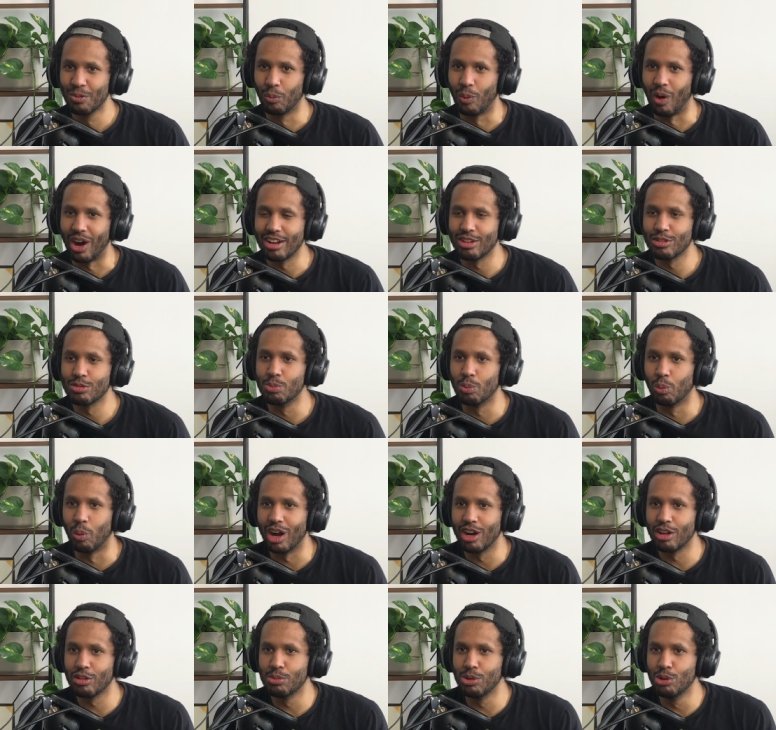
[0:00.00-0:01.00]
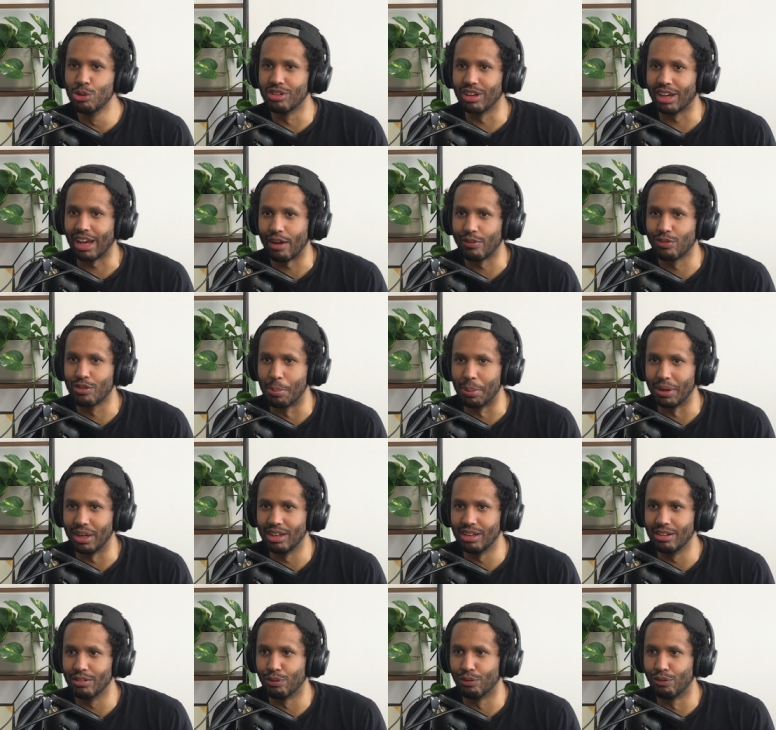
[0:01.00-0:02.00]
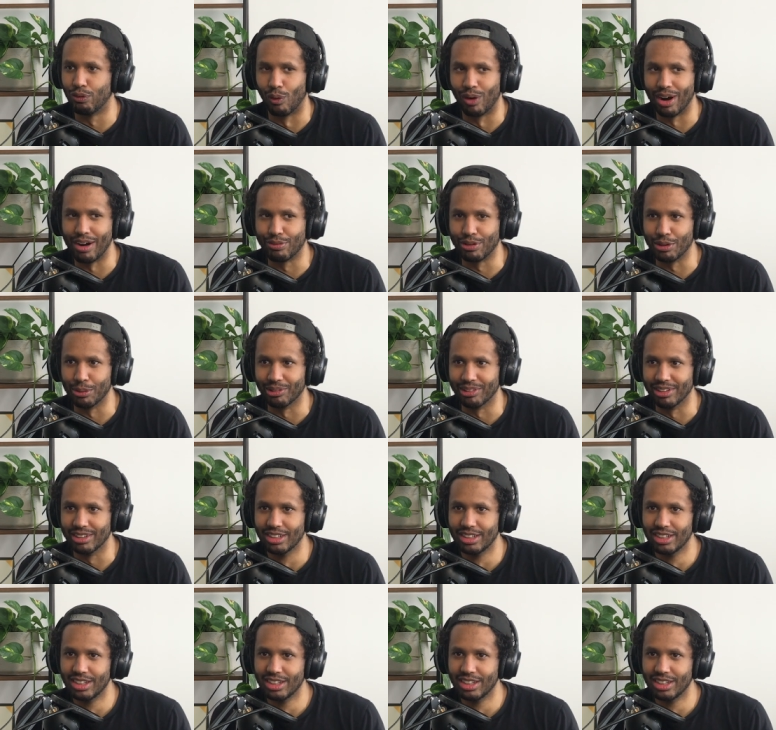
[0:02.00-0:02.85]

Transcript: Why does why does music have to be for everyone?